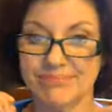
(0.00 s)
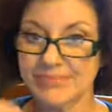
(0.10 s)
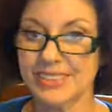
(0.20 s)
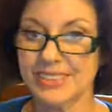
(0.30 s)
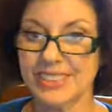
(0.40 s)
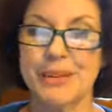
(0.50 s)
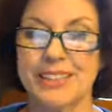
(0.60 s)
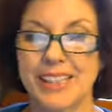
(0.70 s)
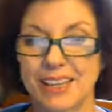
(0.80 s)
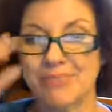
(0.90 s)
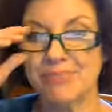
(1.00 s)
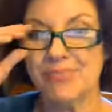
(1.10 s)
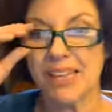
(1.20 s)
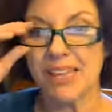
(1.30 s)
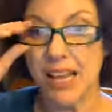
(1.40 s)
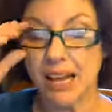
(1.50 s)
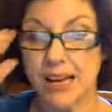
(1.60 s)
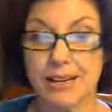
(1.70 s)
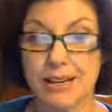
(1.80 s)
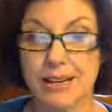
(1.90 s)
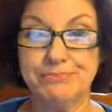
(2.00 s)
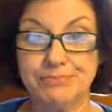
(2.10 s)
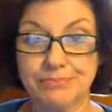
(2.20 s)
Sorry about that. Um,